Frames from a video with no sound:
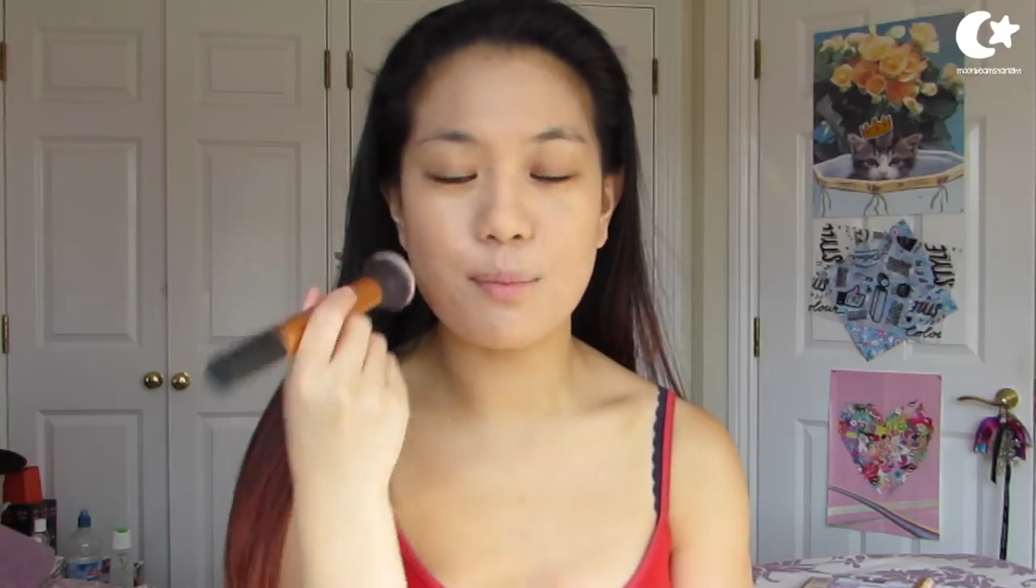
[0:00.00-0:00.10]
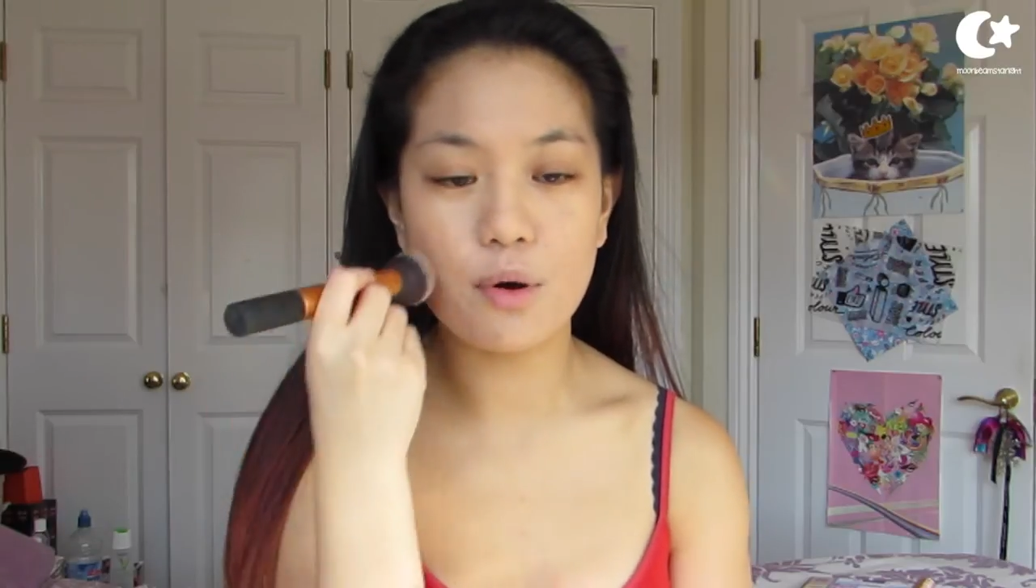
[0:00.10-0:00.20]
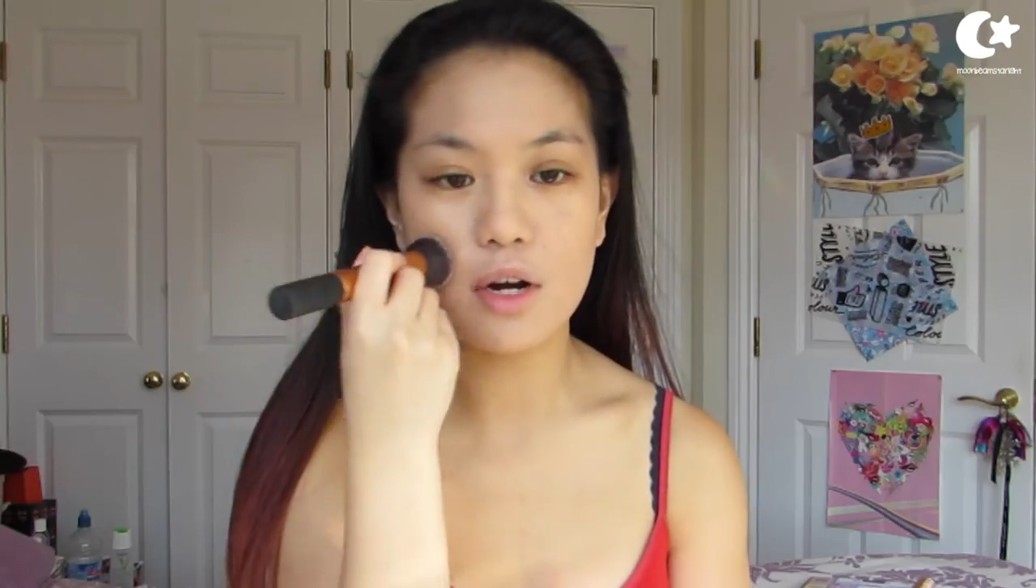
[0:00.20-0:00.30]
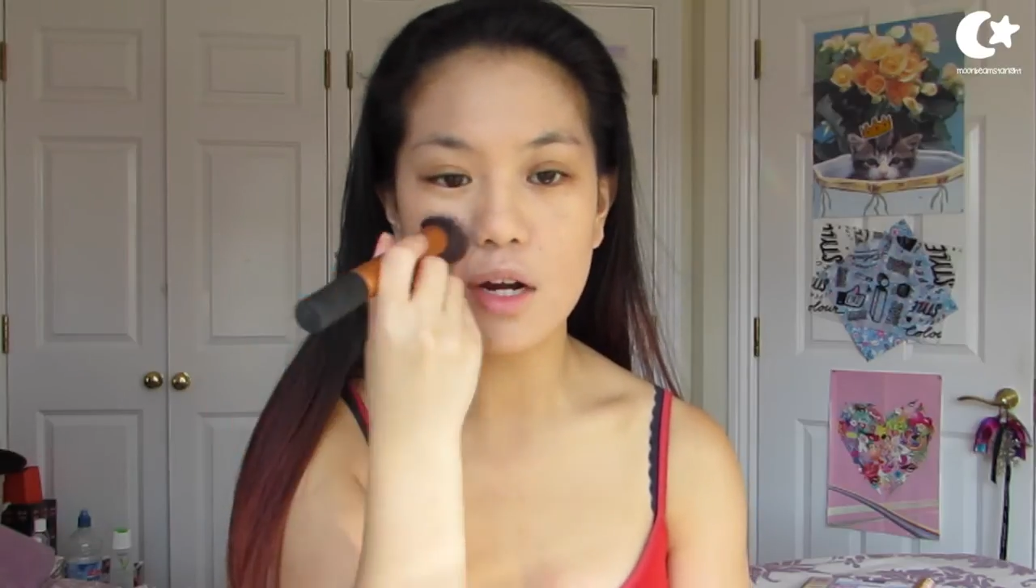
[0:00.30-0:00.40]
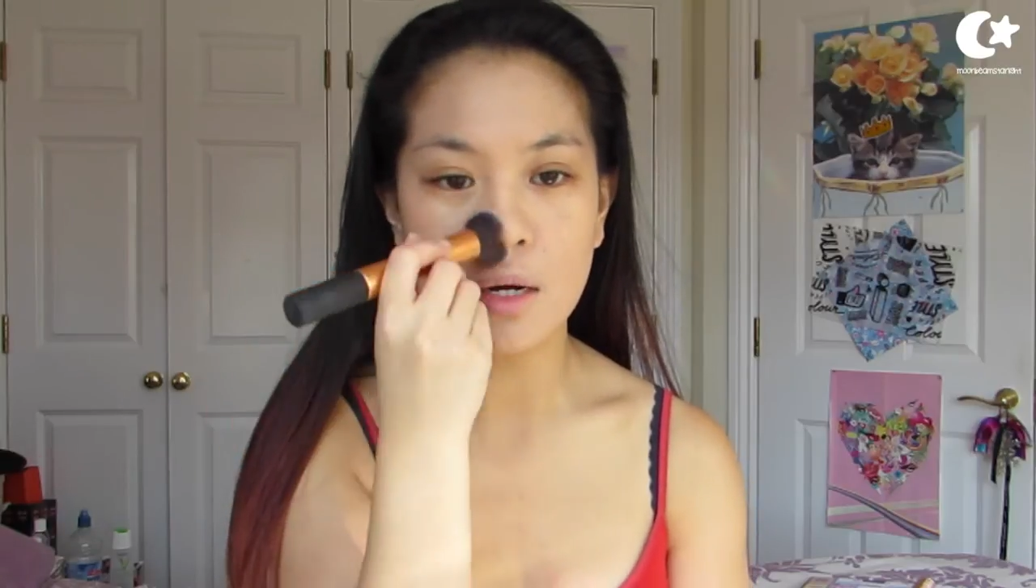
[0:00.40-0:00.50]

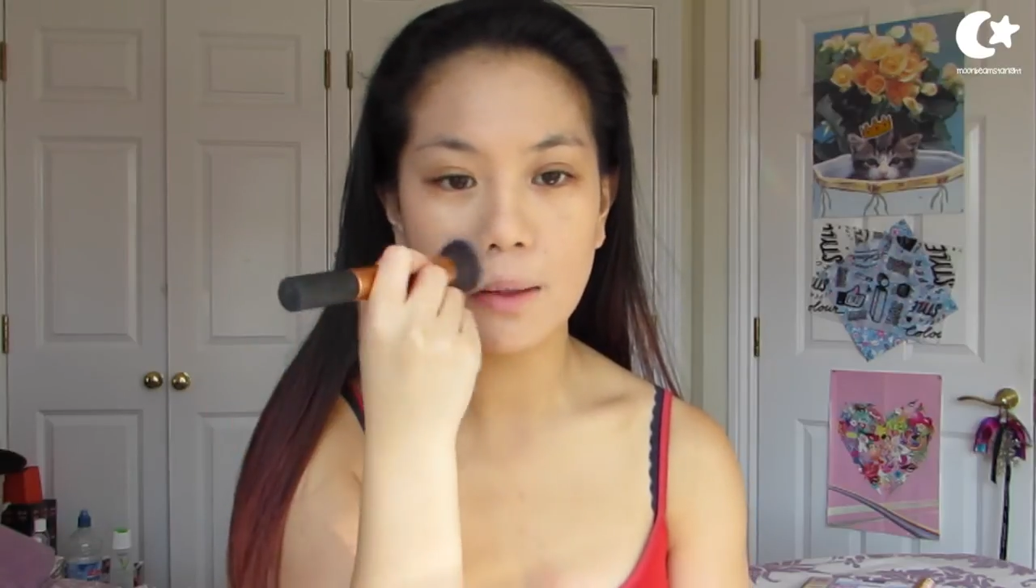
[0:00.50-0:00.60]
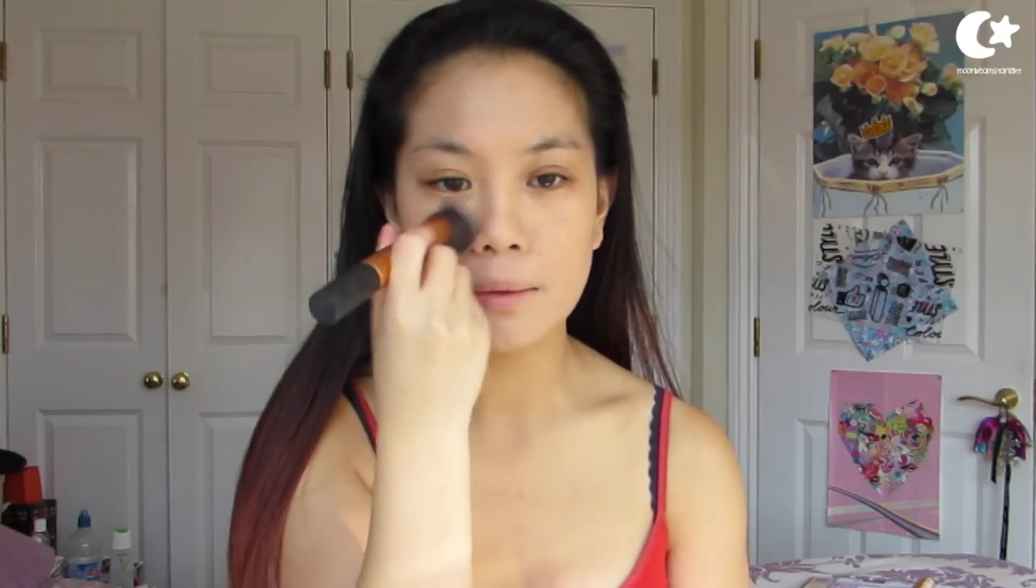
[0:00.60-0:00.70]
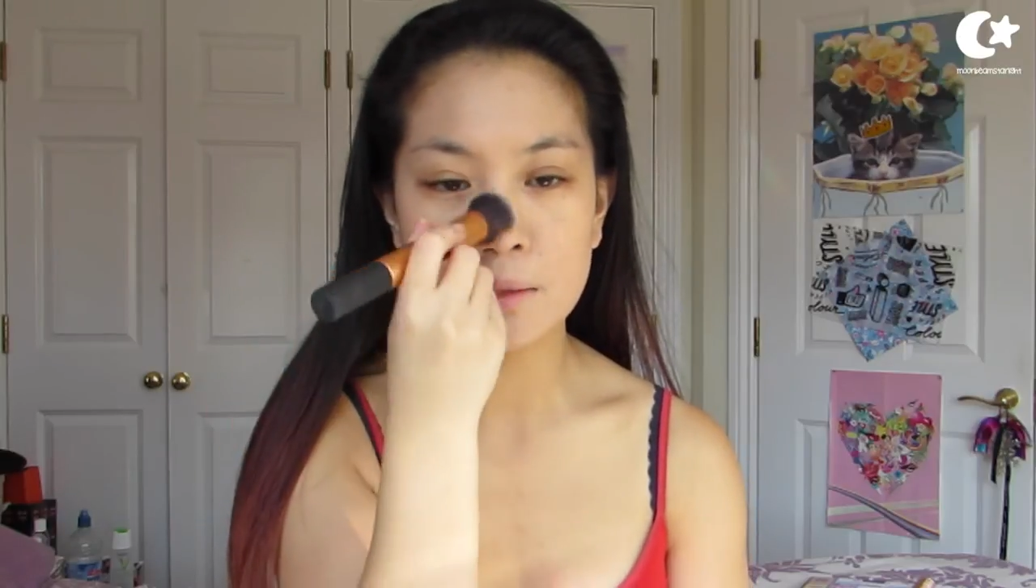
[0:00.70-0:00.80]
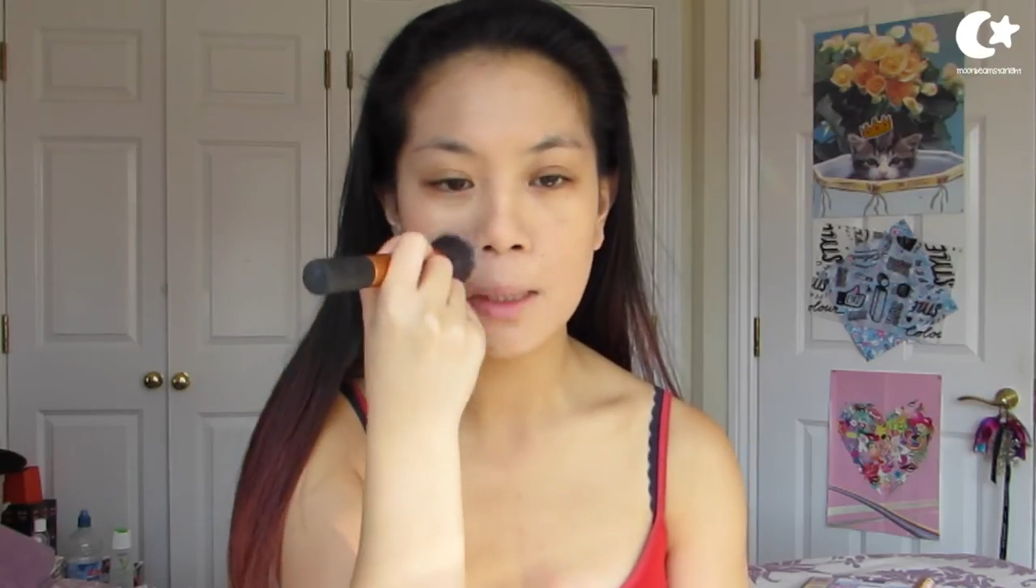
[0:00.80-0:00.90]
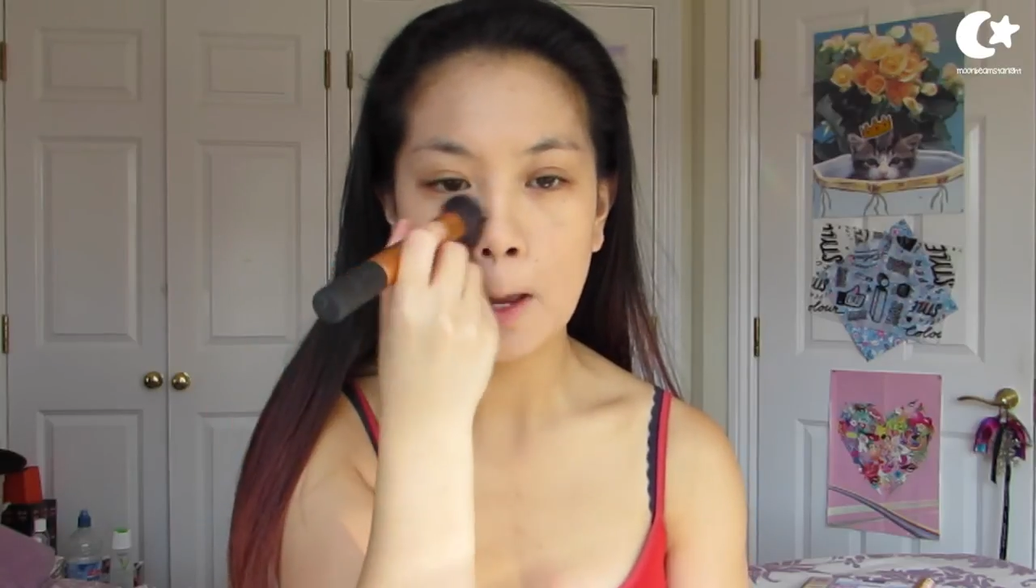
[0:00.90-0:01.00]

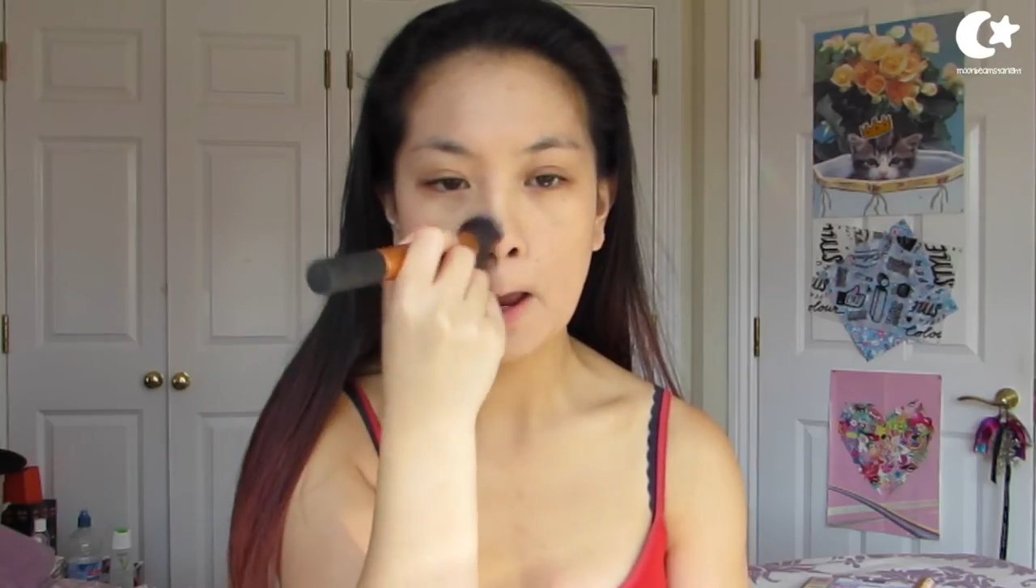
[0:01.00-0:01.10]
product